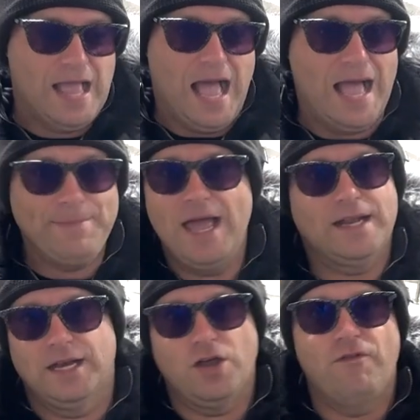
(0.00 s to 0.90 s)
I'm not
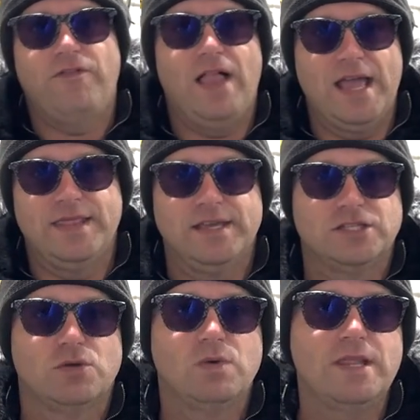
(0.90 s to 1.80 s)
gonna go fly in this.
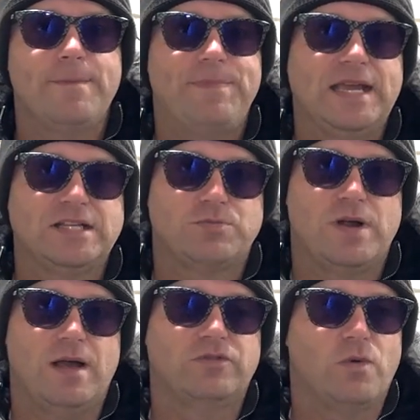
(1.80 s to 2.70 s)
So one of the biggest
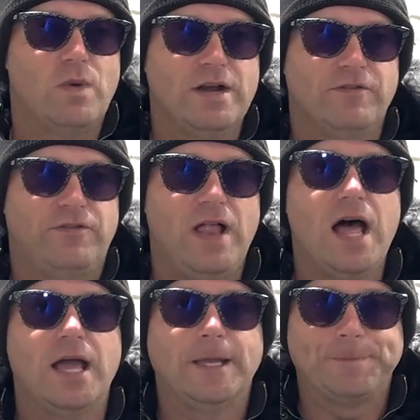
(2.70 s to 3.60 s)
problems with winter
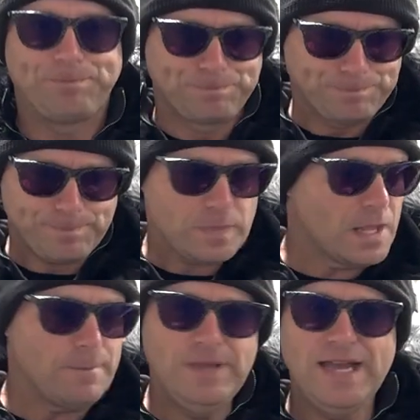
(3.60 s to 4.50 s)
flying,
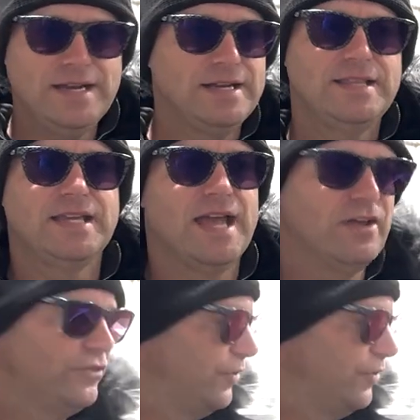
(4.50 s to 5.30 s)
beyond anything else,